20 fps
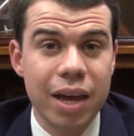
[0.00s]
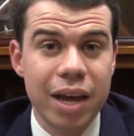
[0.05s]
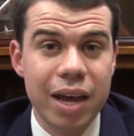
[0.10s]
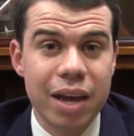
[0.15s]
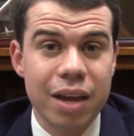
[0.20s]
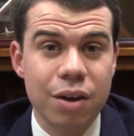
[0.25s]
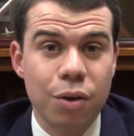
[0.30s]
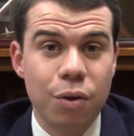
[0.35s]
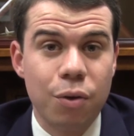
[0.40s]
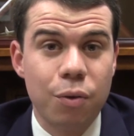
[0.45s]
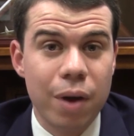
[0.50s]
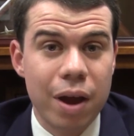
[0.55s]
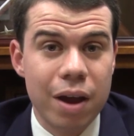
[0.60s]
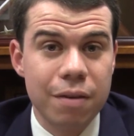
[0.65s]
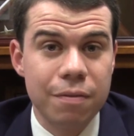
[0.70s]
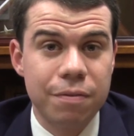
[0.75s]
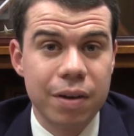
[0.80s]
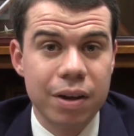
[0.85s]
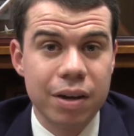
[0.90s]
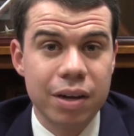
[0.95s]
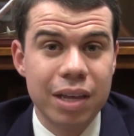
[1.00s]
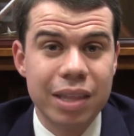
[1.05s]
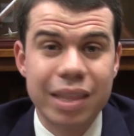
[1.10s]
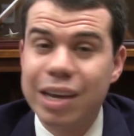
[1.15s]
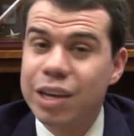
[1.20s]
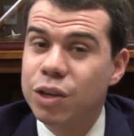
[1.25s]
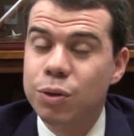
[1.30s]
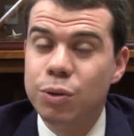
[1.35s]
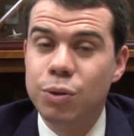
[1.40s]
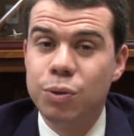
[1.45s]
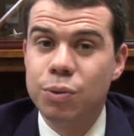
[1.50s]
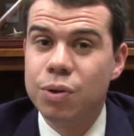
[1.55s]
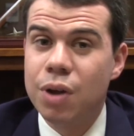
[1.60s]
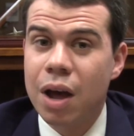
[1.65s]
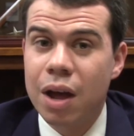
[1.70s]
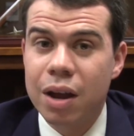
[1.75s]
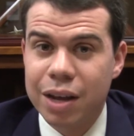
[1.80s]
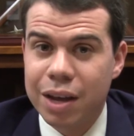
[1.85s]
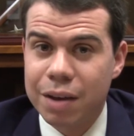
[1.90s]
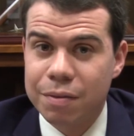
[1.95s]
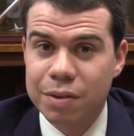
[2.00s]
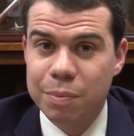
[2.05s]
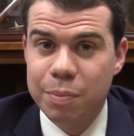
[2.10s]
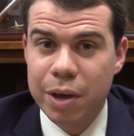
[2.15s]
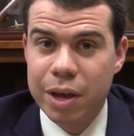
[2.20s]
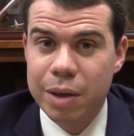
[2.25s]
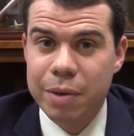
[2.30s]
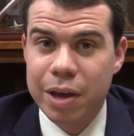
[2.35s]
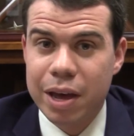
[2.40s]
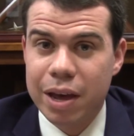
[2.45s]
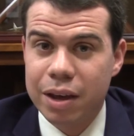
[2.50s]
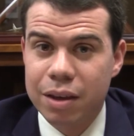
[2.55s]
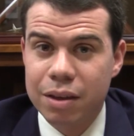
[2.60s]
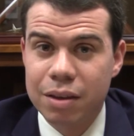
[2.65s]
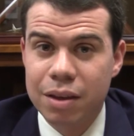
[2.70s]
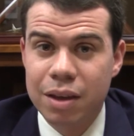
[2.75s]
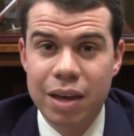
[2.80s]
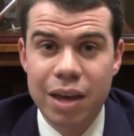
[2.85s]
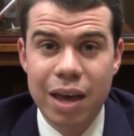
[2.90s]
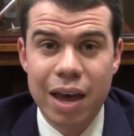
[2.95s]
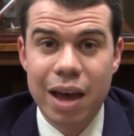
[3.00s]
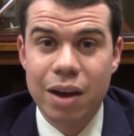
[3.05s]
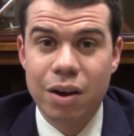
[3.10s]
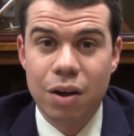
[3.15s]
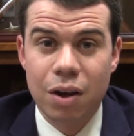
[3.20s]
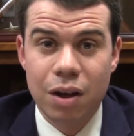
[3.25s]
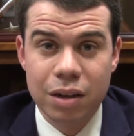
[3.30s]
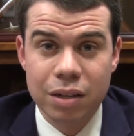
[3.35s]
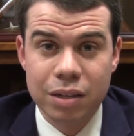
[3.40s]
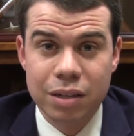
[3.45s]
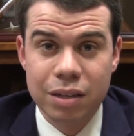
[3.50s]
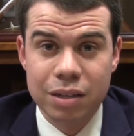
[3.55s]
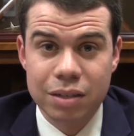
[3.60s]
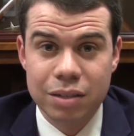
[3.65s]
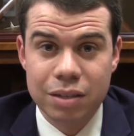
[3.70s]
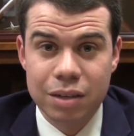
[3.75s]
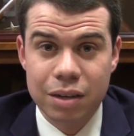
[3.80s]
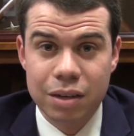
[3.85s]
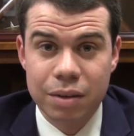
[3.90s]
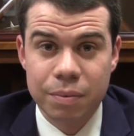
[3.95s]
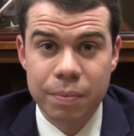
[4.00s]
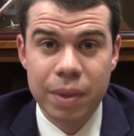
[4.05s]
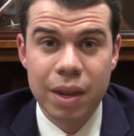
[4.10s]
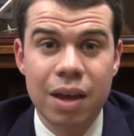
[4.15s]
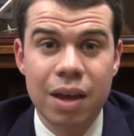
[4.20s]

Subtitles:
in grant funding that you do not have to pay back at all to the city.